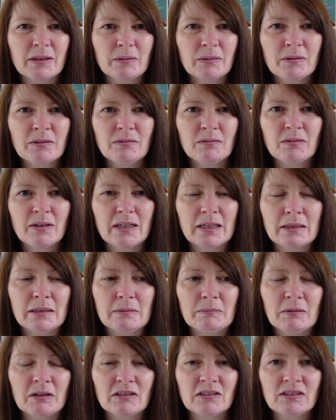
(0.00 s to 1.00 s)
There wasn't really
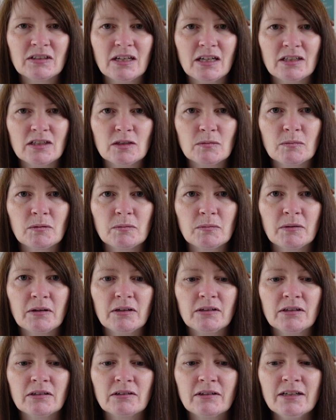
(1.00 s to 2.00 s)
any much tangible
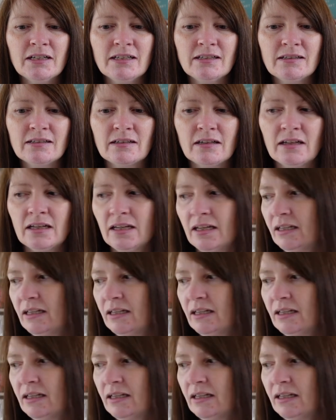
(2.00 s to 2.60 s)
progress.